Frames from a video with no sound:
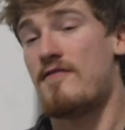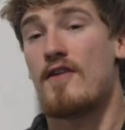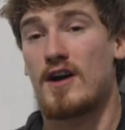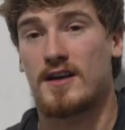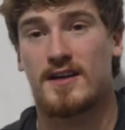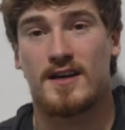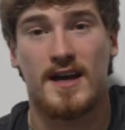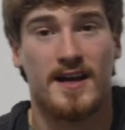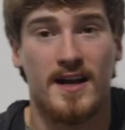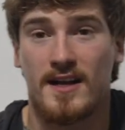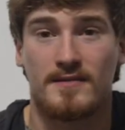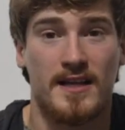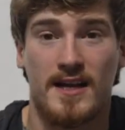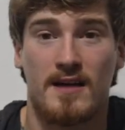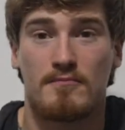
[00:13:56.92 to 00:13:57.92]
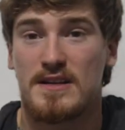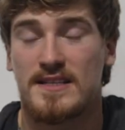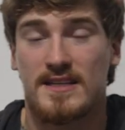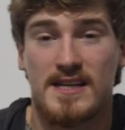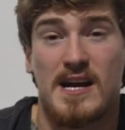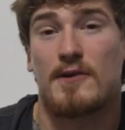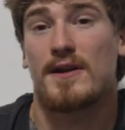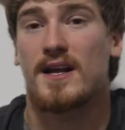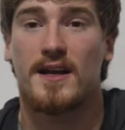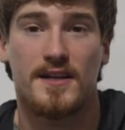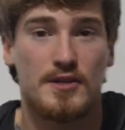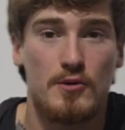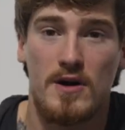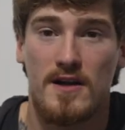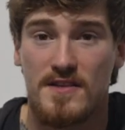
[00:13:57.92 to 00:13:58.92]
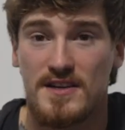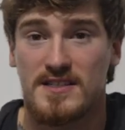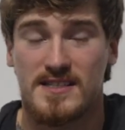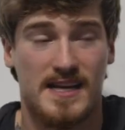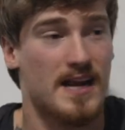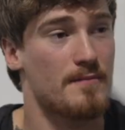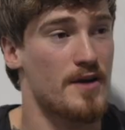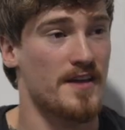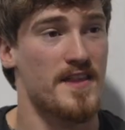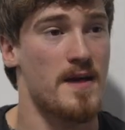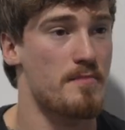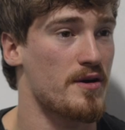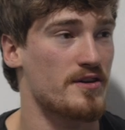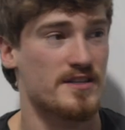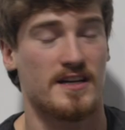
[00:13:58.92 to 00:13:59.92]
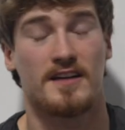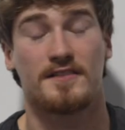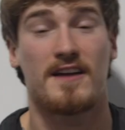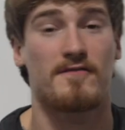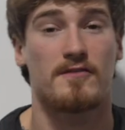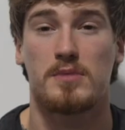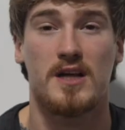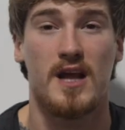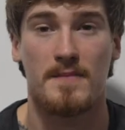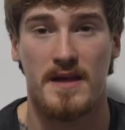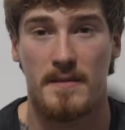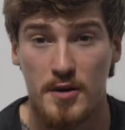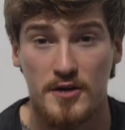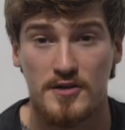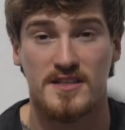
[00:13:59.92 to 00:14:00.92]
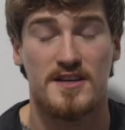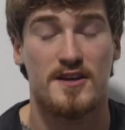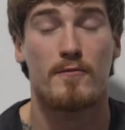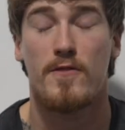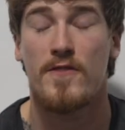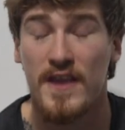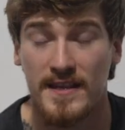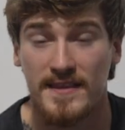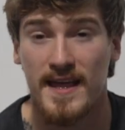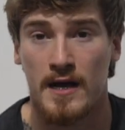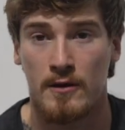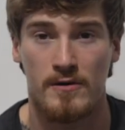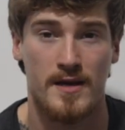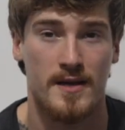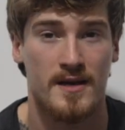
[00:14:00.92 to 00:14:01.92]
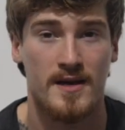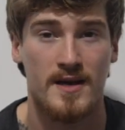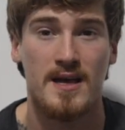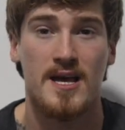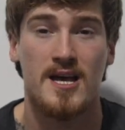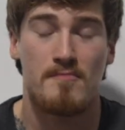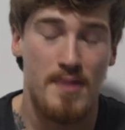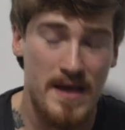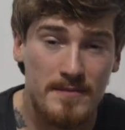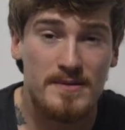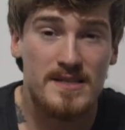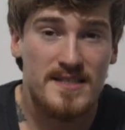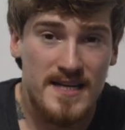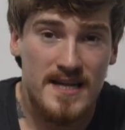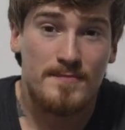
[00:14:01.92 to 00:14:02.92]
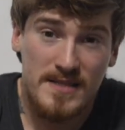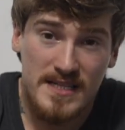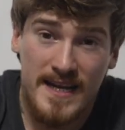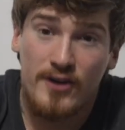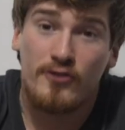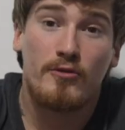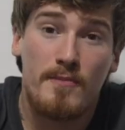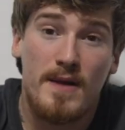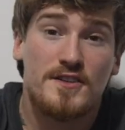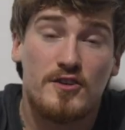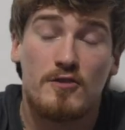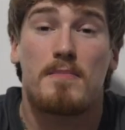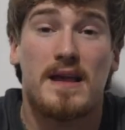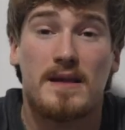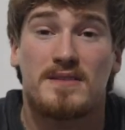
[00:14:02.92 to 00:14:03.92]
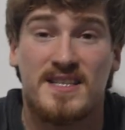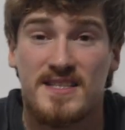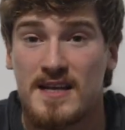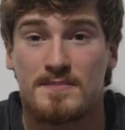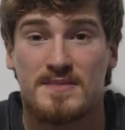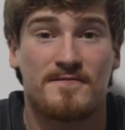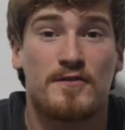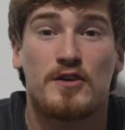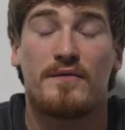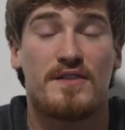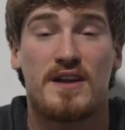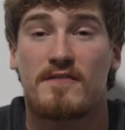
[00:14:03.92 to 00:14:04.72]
fuck, I'm missing out, I gotta do all this, like I'm not that person, I'll never become that person. Don't think that way. Baby steps, incremental baby steps. If you have